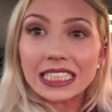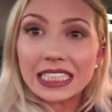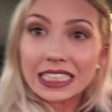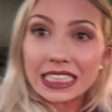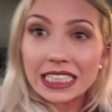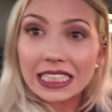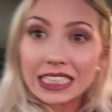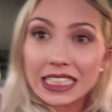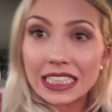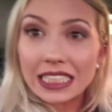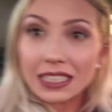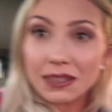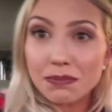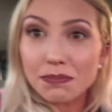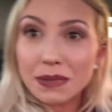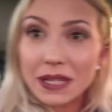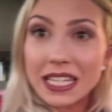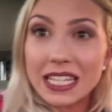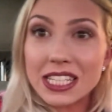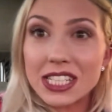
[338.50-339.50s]
you.
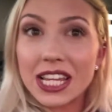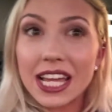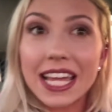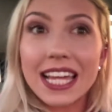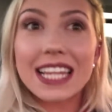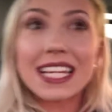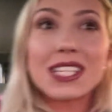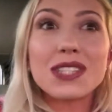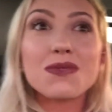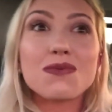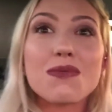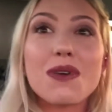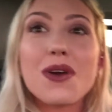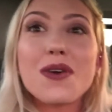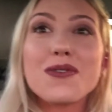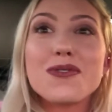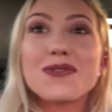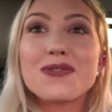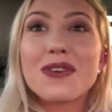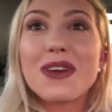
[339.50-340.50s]
PJ and it's
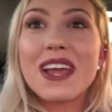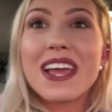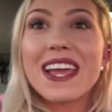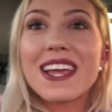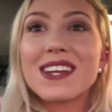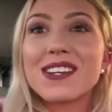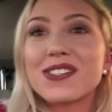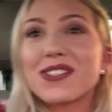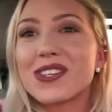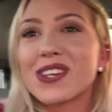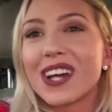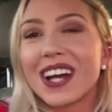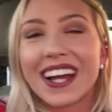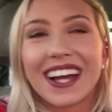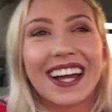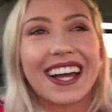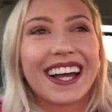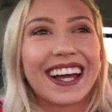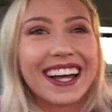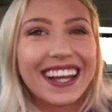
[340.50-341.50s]
road rage. Now
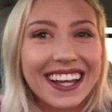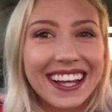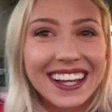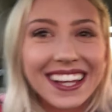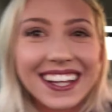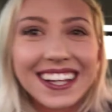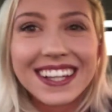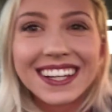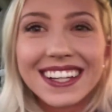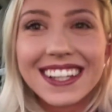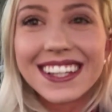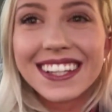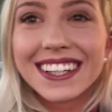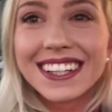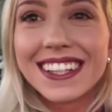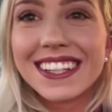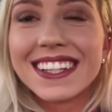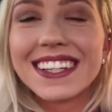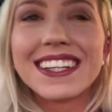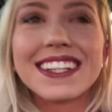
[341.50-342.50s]
oh, that guy was
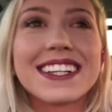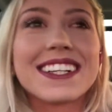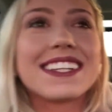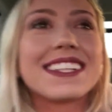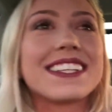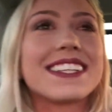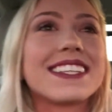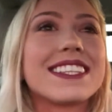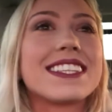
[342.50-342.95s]
staring at me,